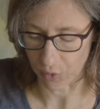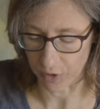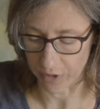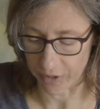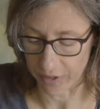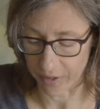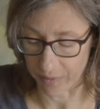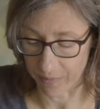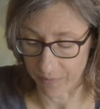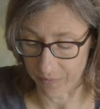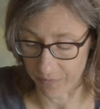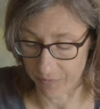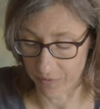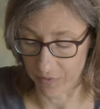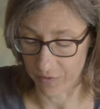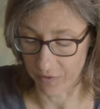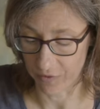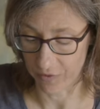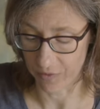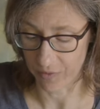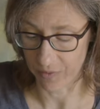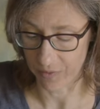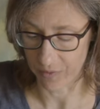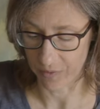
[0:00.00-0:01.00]
or
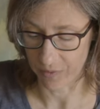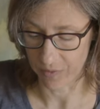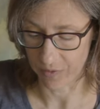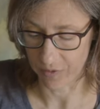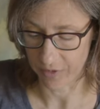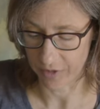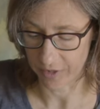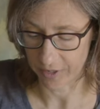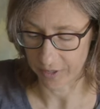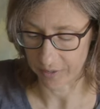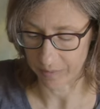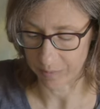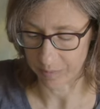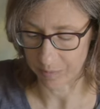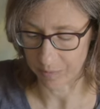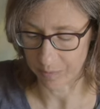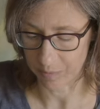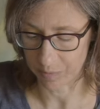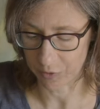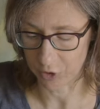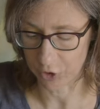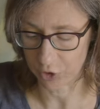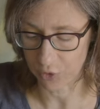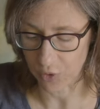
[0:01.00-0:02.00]
the
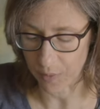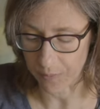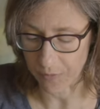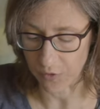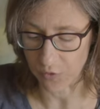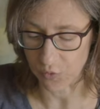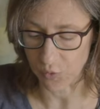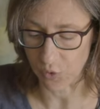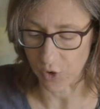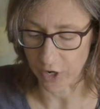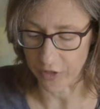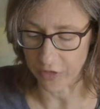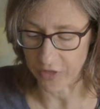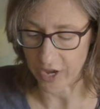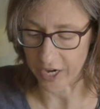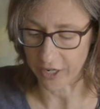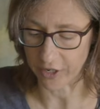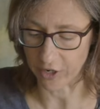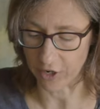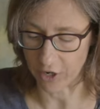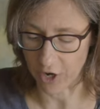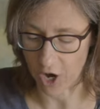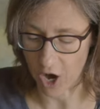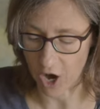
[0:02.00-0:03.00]
strip of wood that
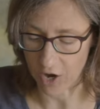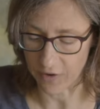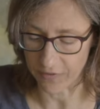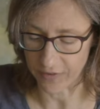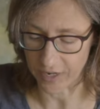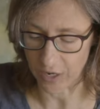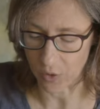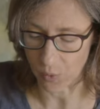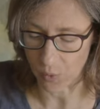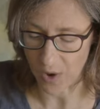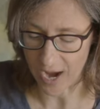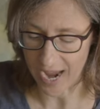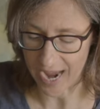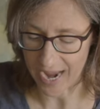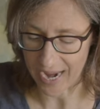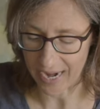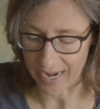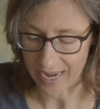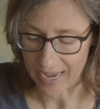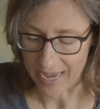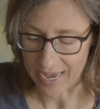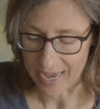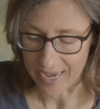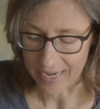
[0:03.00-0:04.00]
you're carving
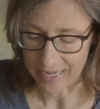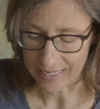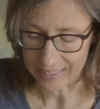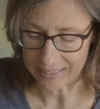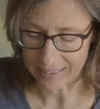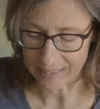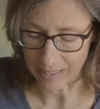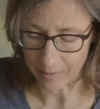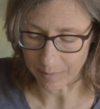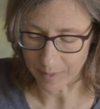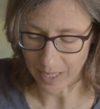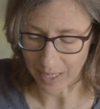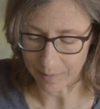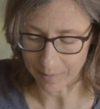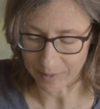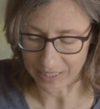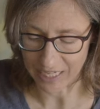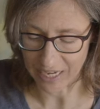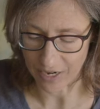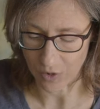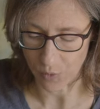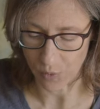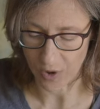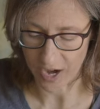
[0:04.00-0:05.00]
away can sometimes
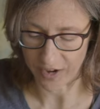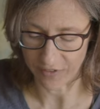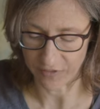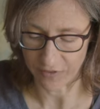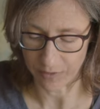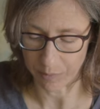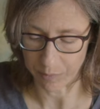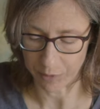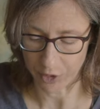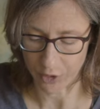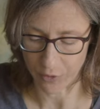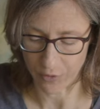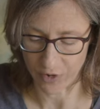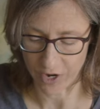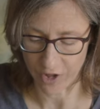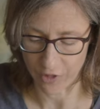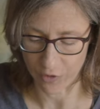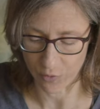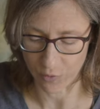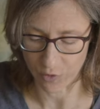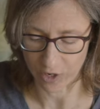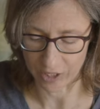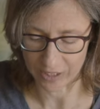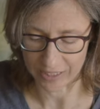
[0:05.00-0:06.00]
get away from you. In
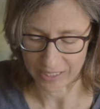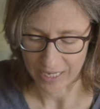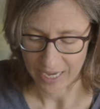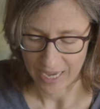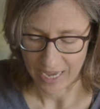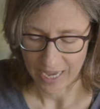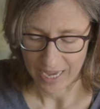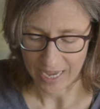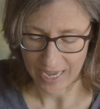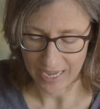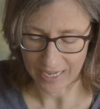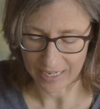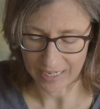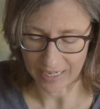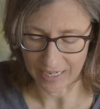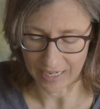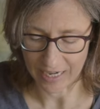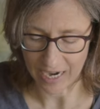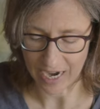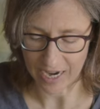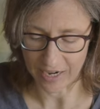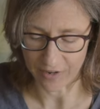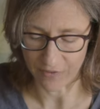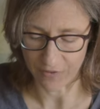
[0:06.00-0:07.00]
other words, it can
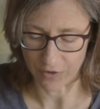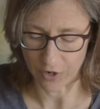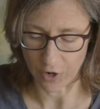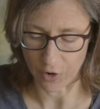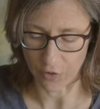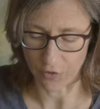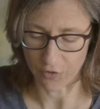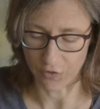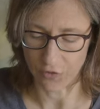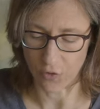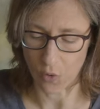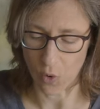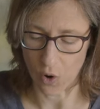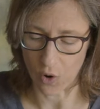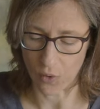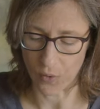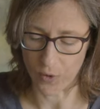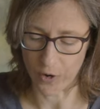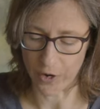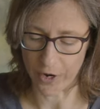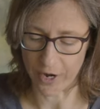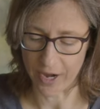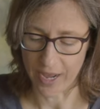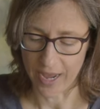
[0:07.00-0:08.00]
kind of go
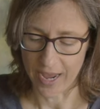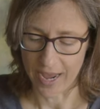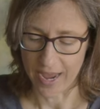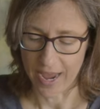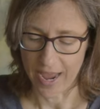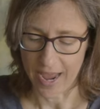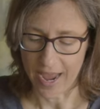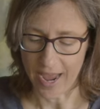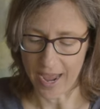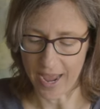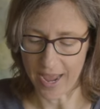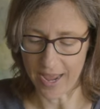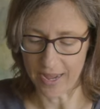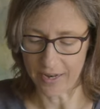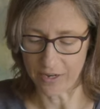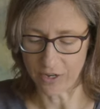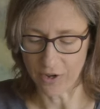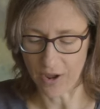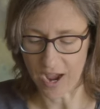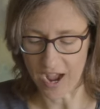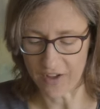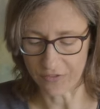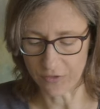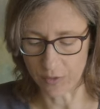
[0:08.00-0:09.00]
forward and
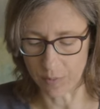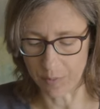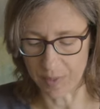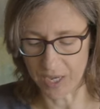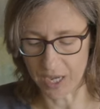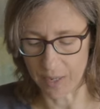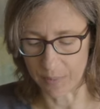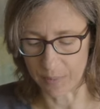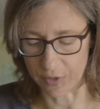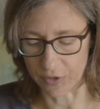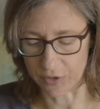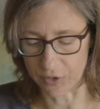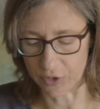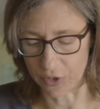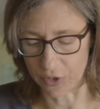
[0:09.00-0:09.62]
you have to be able